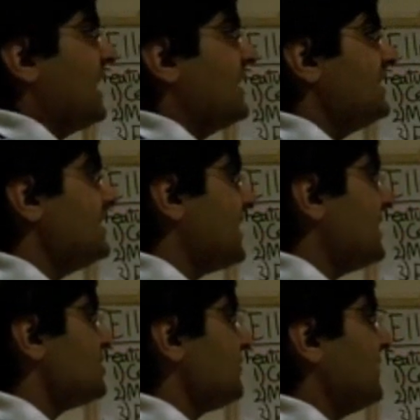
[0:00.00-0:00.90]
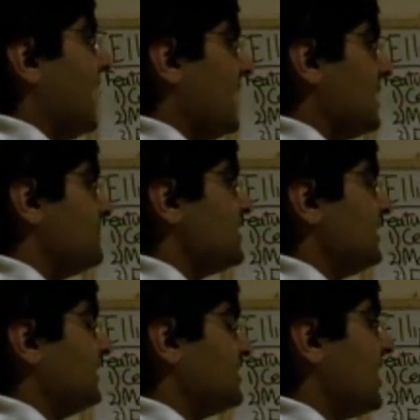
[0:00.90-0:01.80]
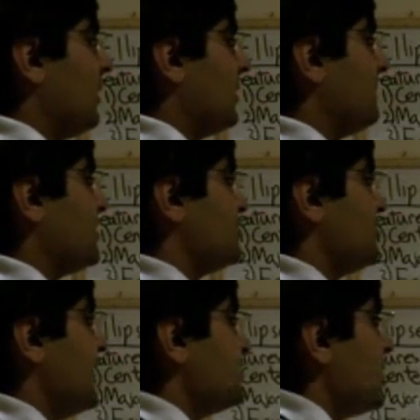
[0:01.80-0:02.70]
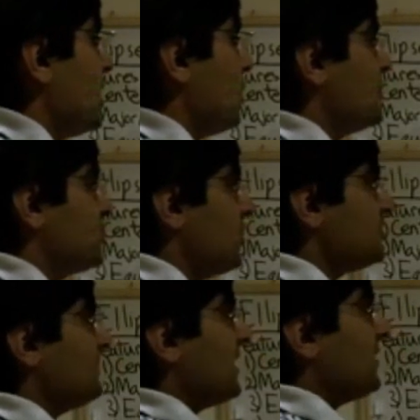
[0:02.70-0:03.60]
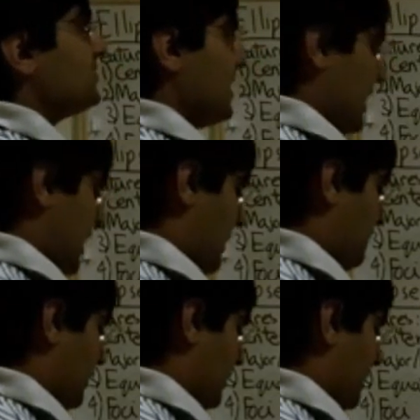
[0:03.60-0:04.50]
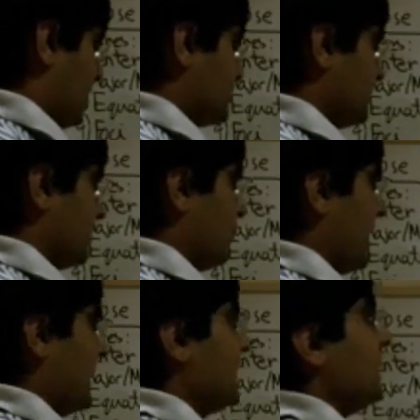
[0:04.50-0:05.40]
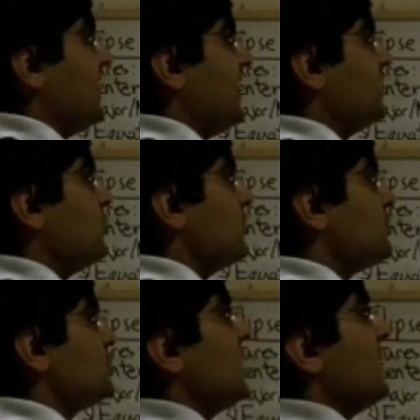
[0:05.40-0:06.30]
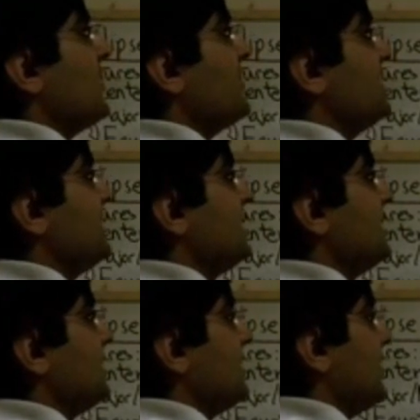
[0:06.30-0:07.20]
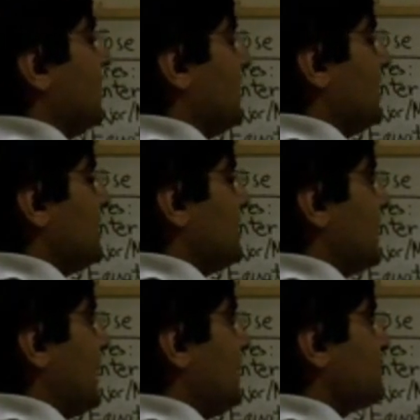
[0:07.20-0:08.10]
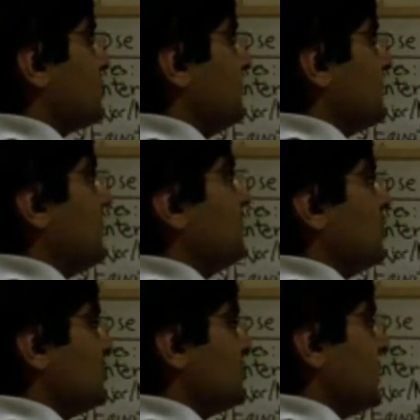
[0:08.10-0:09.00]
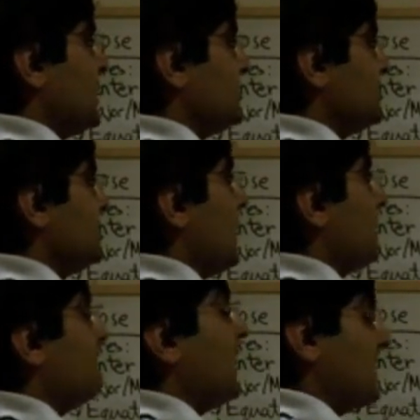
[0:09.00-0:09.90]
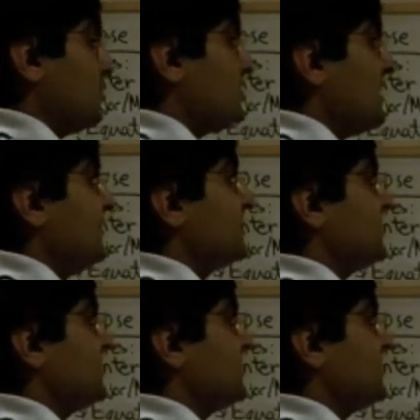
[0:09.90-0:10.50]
And in the case of an ellipse, this is how it might change. We talked about a possible way in which the ellipse could become non-standard by not having